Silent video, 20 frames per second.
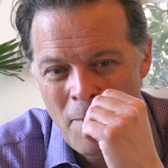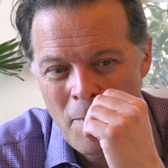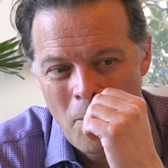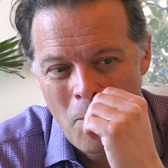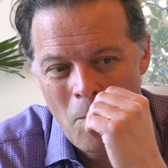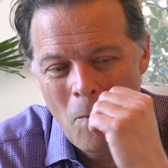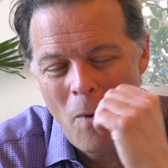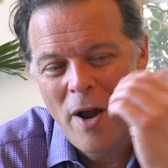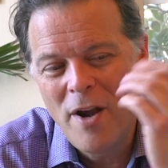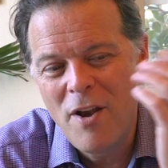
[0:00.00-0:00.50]

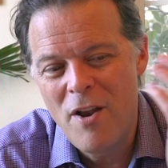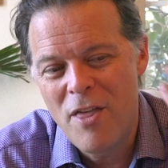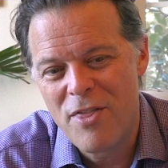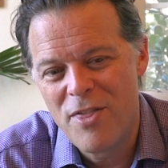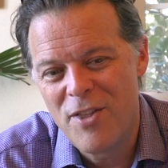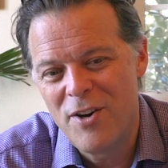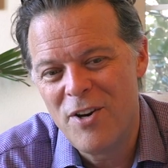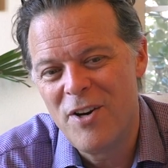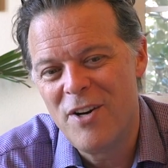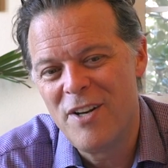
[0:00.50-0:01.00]
one
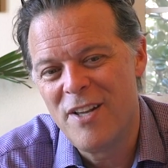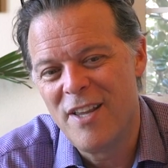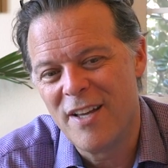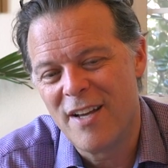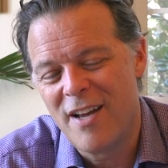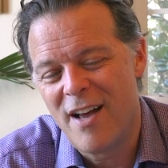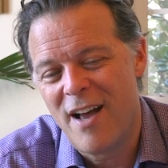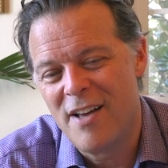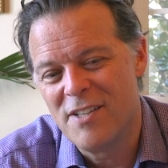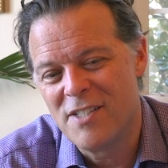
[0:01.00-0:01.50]
third the
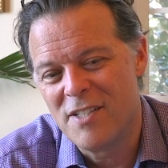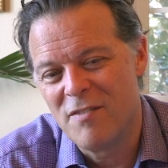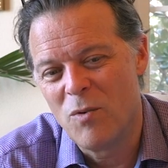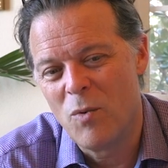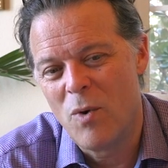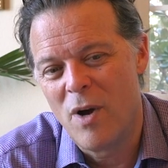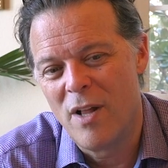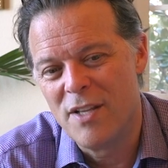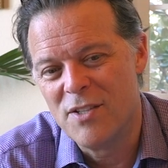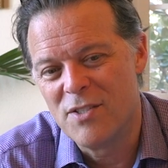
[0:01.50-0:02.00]
cost of a
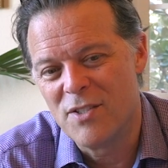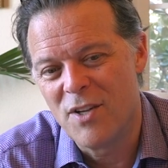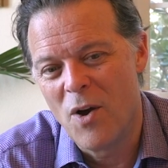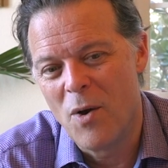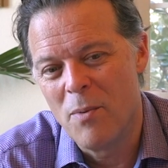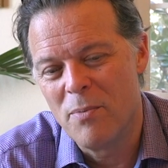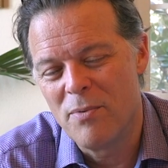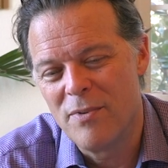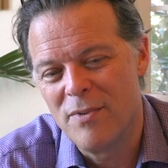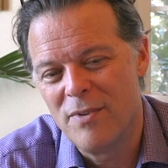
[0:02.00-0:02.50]

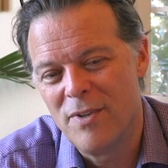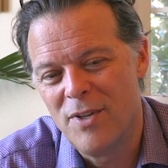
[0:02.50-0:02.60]
WallyScope,